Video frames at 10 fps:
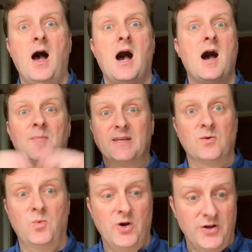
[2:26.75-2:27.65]
I make the
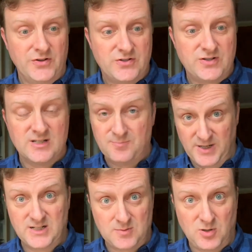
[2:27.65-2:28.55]
words as big
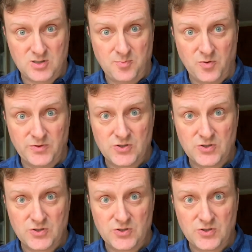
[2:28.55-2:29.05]
as possible on the